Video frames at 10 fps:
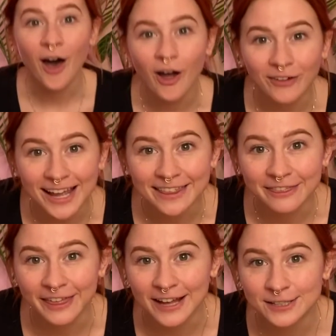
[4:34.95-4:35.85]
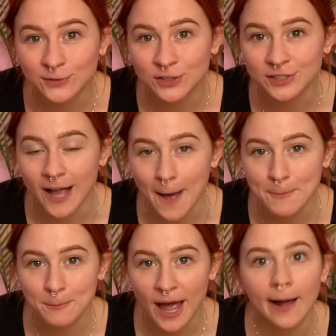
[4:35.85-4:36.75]
All right, thanks for
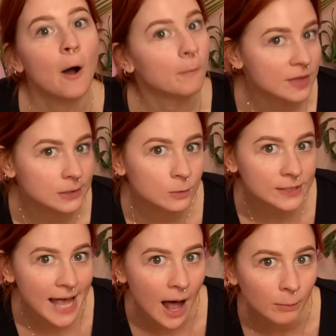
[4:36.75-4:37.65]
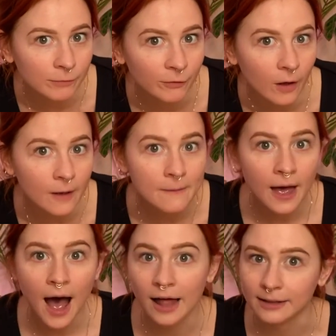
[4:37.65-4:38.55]
stopping by. I hope this was helpful.
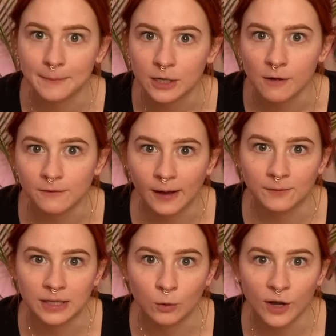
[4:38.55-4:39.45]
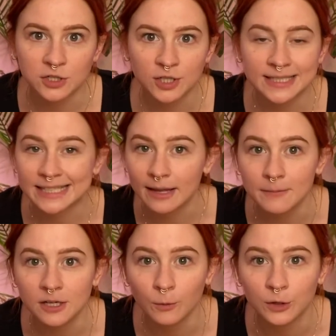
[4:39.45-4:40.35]
Let me know if you have any questions, and let
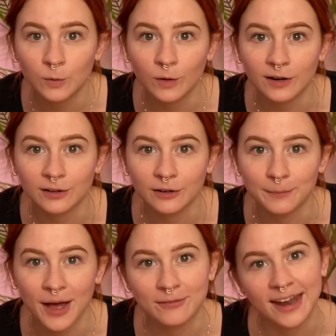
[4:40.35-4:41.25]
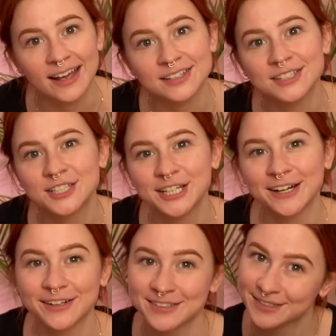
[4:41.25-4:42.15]
me know what you want to learn about next.
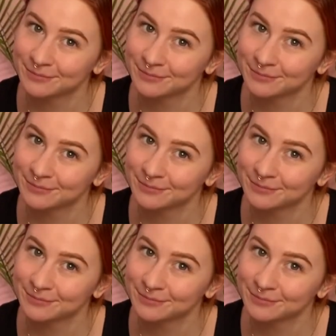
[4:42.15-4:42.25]
Cheers.